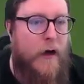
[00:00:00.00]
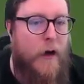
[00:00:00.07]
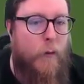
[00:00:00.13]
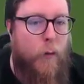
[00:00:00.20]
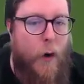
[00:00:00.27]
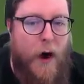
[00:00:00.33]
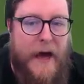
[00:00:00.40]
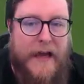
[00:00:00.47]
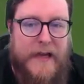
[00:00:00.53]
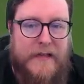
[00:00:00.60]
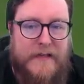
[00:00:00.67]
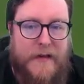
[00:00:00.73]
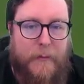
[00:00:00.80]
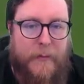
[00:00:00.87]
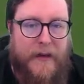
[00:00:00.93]
fire. Why
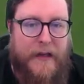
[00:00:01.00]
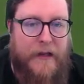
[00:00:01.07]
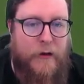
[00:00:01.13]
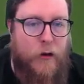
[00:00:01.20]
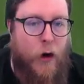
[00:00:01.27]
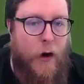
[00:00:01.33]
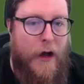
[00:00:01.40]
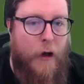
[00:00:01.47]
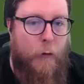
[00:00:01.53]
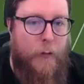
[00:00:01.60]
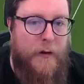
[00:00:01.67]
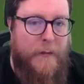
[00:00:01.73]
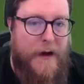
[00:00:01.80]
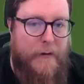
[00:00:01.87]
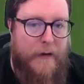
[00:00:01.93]
is somebody not
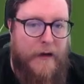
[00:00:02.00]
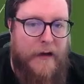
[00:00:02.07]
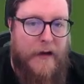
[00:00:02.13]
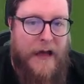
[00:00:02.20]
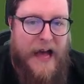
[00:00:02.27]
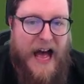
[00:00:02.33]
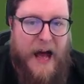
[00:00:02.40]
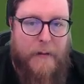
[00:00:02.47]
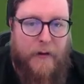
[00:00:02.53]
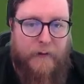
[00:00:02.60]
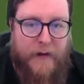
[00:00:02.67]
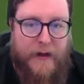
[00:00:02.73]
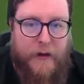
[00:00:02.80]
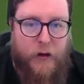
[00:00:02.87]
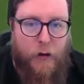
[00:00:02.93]
helping him out here?
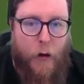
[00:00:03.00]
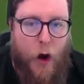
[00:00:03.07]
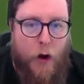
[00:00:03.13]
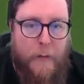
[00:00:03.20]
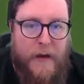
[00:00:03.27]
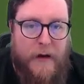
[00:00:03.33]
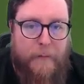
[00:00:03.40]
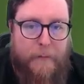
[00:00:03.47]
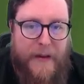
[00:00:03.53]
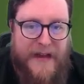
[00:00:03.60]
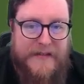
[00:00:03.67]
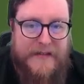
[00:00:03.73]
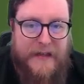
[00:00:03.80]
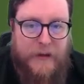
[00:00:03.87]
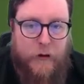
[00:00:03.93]
Amavi, you owe me a
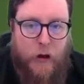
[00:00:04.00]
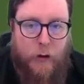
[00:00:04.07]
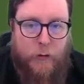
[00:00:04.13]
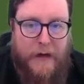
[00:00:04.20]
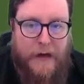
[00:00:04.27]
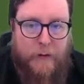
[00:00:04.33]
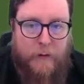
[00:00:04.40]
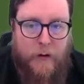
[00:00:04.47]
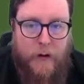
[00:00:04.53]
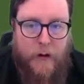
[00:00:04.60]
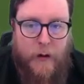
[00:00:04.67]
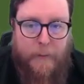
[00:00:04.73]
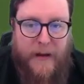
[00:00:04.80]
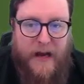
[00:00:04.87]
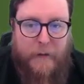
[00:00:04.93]
pissing goal now.
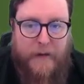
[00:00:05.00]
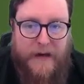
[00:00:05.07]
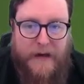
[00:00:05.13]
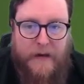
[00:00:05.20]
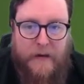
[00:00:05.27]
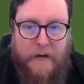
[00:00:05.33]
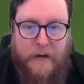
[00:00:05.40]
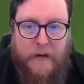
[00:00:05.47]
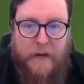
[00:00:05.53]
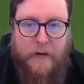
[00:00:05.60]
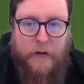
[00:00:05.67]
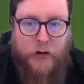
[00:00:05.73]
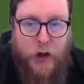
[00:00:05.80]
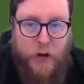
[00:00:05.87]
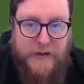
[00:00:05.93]
Bellerin in.
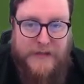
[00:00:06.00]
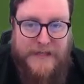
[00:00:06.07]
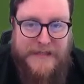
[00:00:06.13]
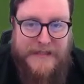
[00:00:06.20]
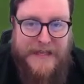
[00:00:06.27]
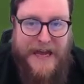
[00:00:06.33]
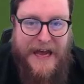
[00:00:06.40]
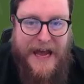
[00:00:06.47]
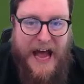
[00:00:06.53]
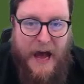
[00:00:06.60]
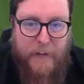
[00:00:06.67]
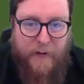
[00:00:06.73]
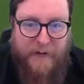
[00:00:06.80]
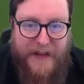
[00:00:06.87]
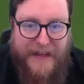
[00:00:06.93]
Johnson's there.
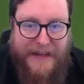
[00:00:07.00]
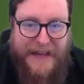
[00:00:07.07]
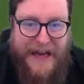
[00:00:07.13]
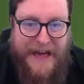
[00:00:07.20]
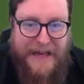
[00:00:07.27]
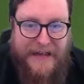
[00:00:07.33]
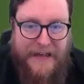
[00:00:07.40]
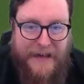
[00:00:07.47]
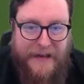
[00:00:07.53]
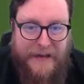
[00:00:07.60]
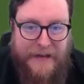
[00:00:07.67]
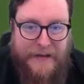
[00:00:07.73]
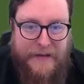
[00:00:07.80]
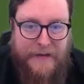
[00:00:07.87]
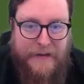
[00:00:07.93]
Amavi again.
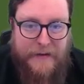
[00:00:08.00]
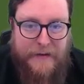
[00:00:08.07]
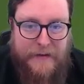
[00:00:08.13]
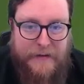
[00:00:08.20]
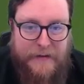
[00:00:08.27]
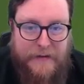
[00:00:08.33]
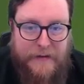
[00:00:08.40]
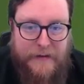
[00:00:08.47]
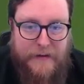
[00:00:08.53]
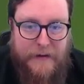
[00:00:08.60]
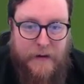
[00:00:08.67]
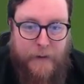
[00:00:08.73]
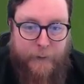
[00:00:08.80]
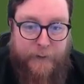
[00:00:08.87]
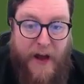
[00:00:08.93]

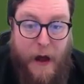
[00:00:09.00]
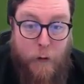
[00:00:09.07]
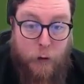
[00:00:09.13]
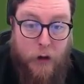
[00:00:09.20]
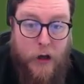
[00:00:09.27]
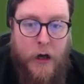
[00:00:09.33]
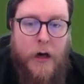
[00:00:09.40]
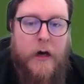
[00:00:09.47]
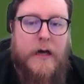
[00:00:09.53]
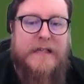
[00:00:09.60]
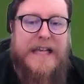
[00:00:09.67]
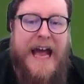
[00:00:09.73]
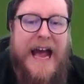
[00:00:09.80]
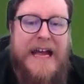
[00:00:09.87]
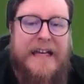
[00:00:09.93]
Falk
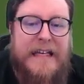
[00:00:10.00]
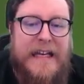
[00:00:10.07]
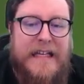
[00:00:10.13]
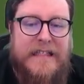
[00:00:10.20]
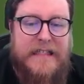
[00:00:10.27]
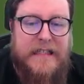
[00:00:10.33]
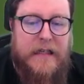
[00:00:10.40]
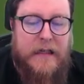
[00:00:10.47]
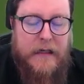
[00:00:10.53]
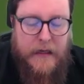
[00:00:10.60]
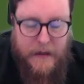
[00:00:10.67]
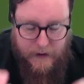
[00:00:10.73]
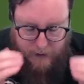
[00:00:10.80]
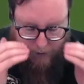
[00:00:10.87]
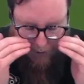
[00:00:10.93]
is headed it.
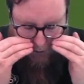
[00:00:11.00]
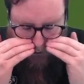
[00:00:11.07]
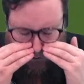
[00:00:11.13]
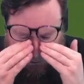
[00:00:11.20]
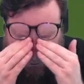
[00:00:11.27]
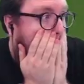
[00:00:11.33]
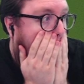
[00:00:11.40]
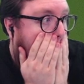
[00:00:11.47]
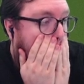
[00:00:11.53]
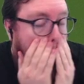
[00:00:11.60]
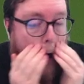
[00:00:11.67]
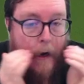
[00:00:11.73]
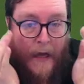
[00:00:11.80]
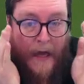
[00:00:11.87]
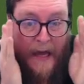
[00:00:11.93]

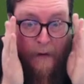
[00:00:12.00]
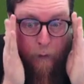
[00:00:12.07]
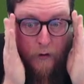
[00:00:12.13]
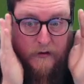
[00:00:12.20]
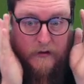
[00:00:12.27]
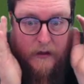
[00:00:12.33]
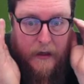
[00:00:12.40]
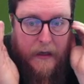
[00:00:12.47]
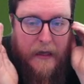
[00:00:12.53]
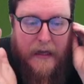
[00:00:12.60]
He was...